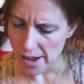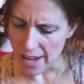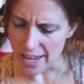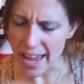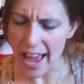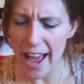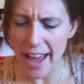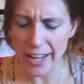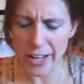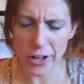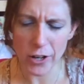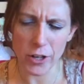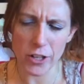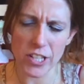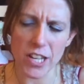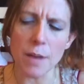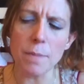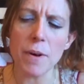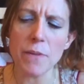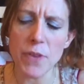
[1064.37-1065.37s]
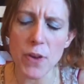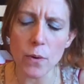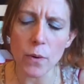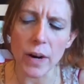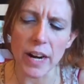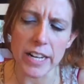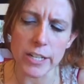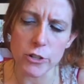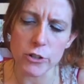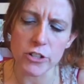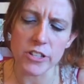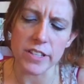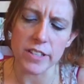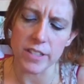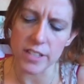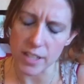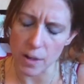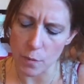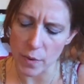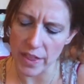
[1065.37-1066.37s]
Yeah, some of you are interested
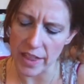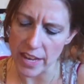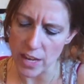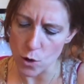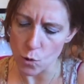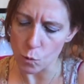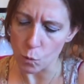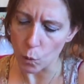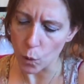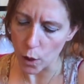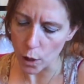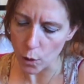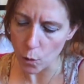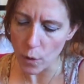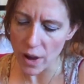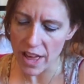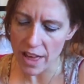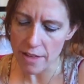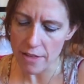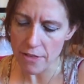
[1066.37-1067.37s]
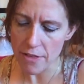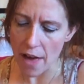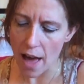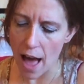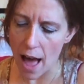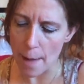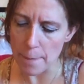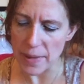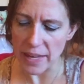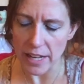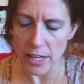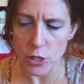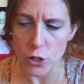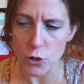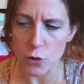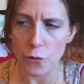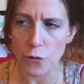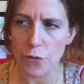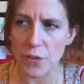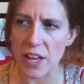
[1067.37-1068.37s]
in someone that you work with because
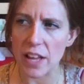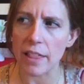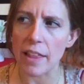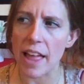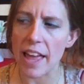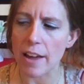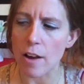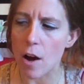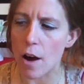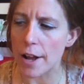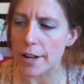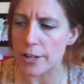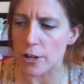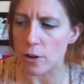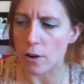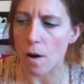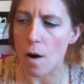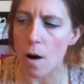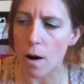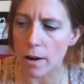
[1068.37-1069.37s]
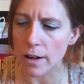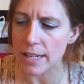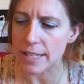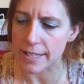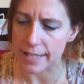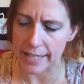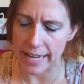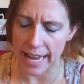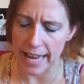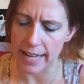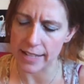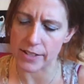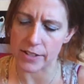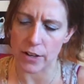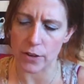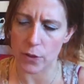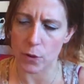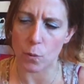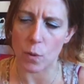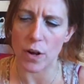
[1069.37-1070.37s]
you feel like on your hardest days,
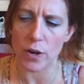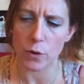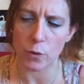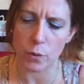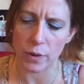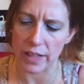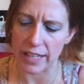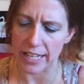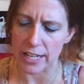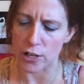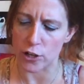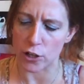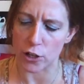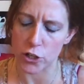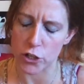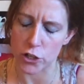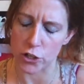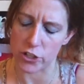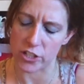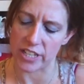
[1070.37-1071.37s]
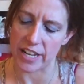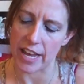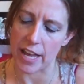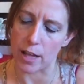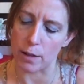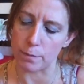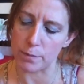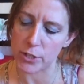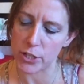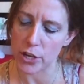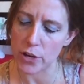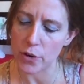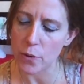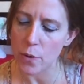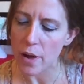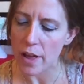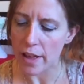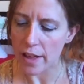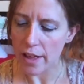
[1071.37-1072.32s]
they're the one who really nurtures and helps you.